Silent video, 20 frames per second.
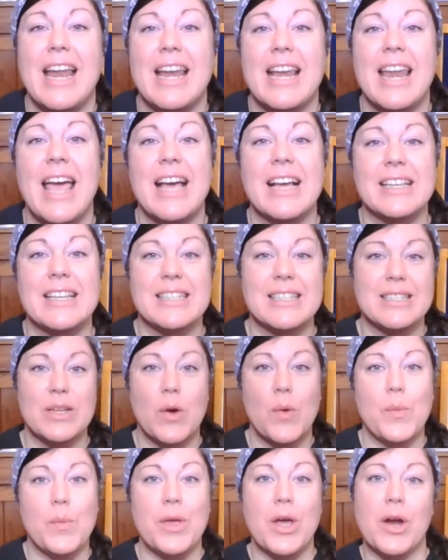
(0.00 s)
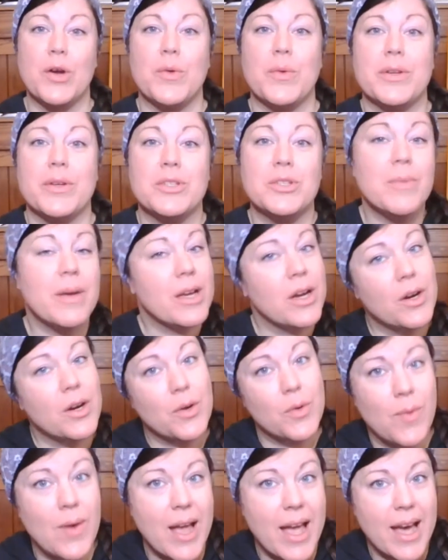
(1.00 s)
Next, we are going to make our
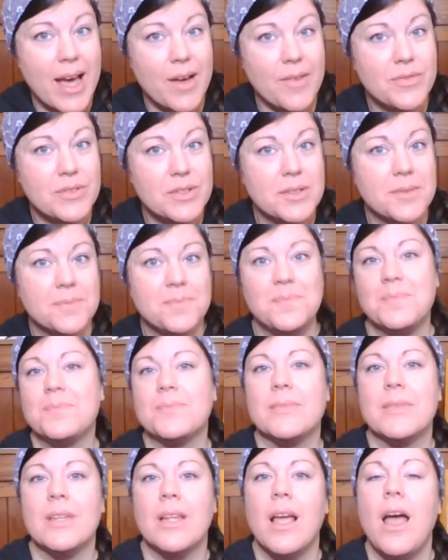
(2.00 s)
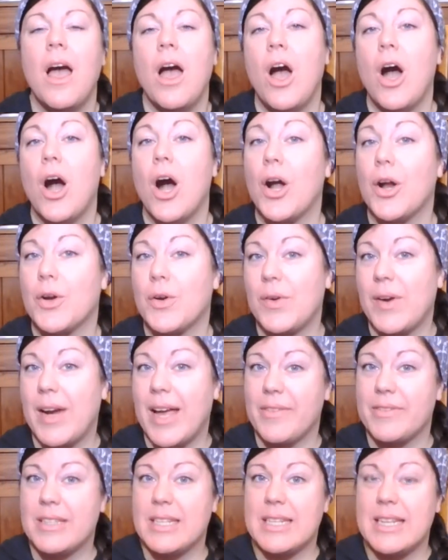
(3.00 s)
craft our
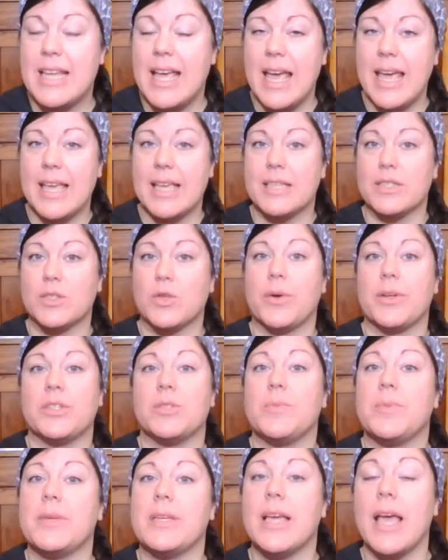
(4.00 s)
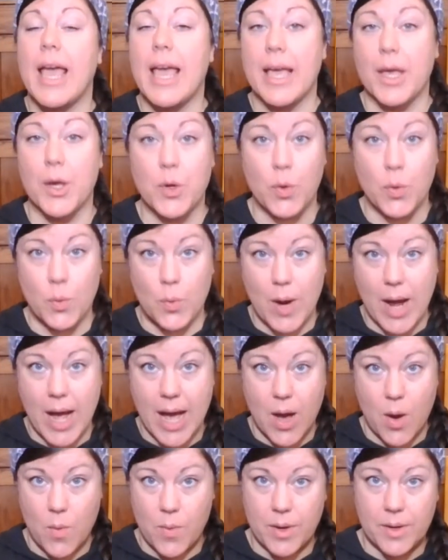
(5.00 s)
craft today is going to be a
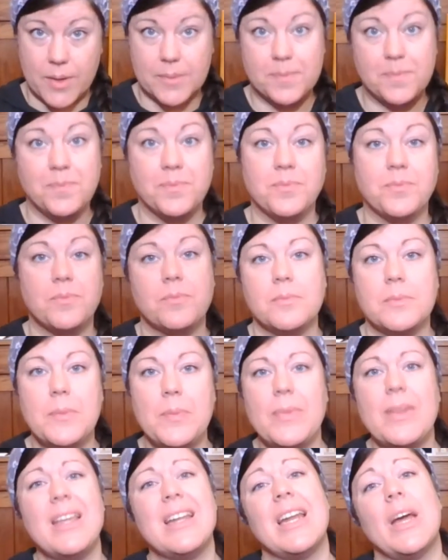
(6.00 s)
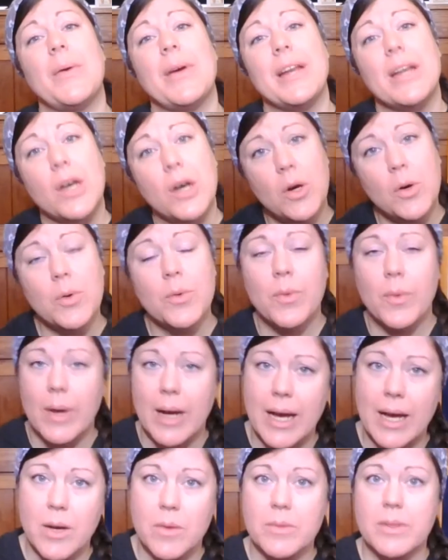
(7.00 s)
crown. Now I know
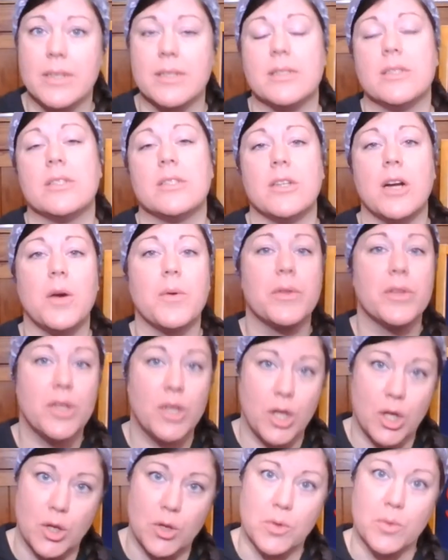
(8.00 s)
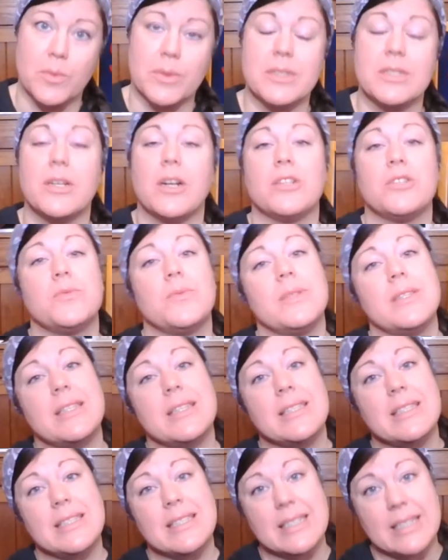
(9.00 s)
crown doesn't start with Q, it starts with
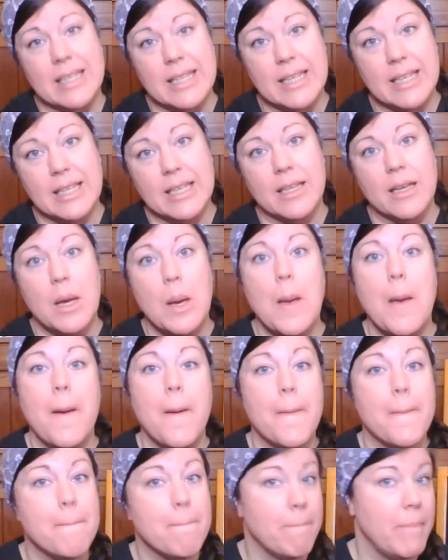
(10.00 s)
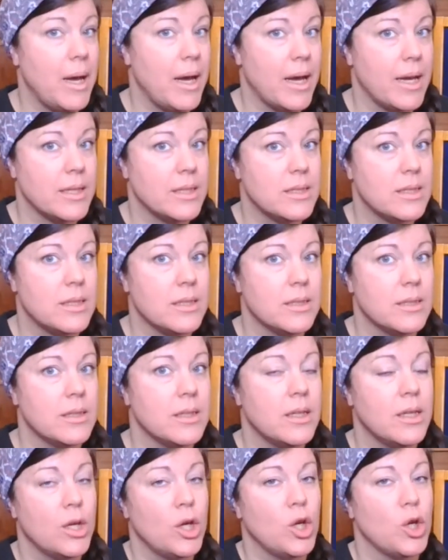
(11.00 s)
C, but
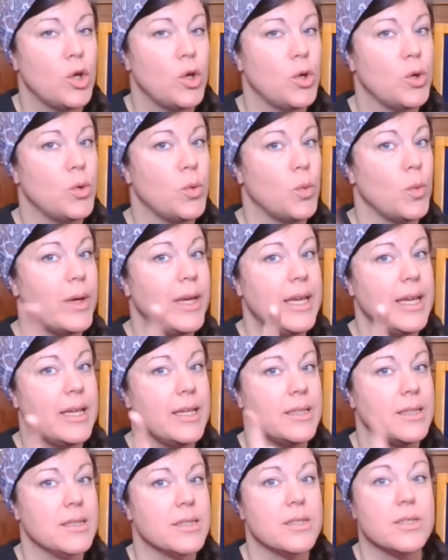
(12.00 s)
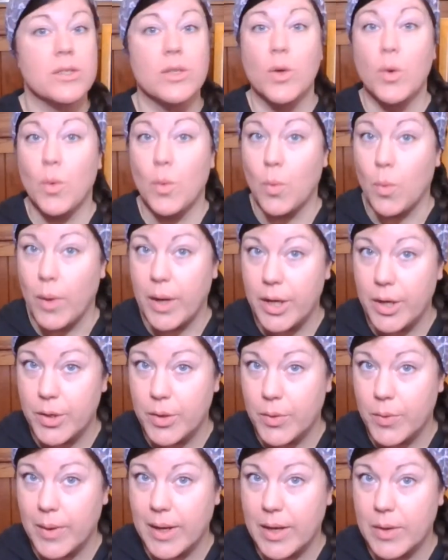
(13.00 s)
queens wear
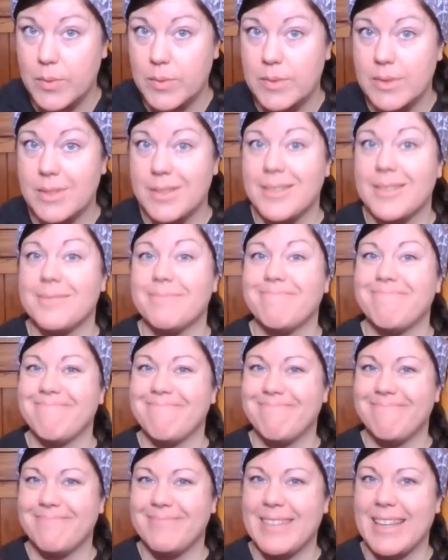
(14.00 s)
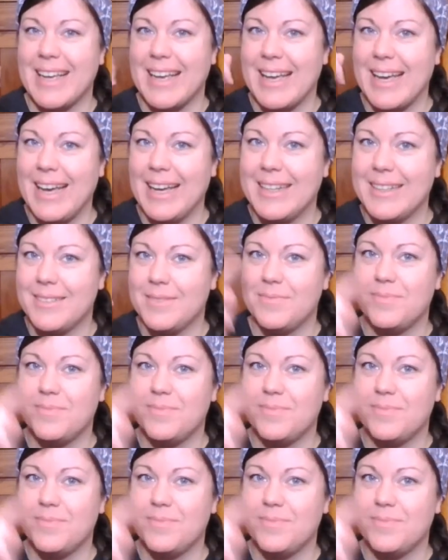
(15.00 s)
crowns. and